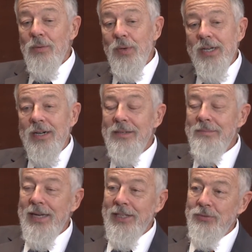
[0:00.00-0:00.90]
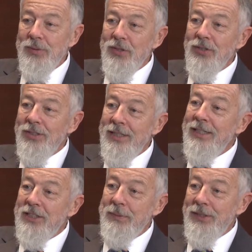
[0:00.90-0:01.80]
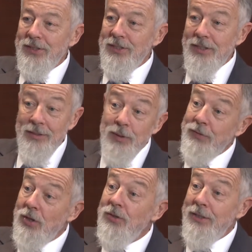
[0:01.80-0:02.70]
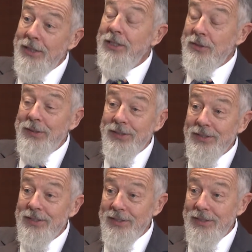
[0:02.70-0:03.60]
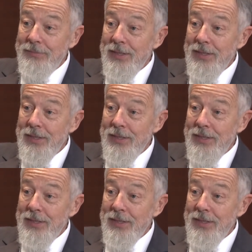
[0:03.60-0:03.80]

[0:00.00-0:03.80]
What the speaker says: We can't manage, we've got an inexperienced team. We've got an inexperienced team.